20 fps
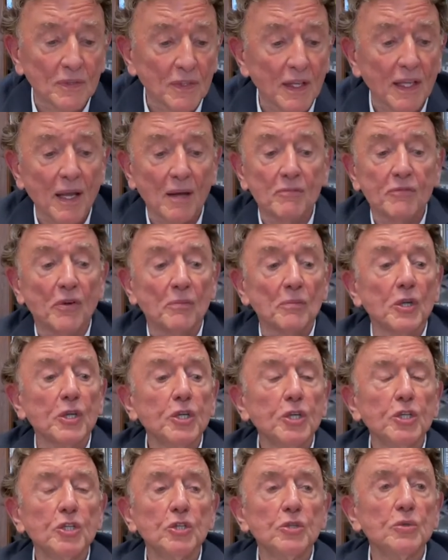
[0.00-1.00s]
They come from a
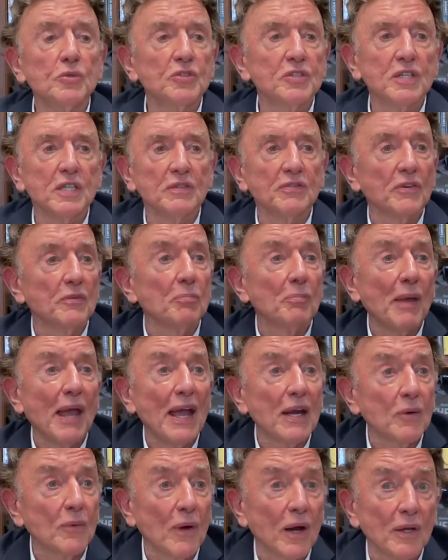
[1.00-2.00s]
huge different
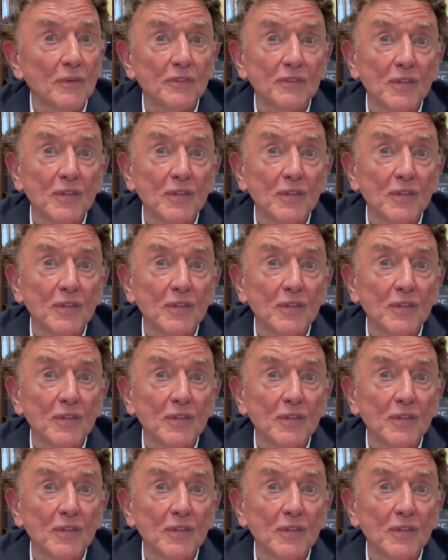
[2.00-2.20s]
background.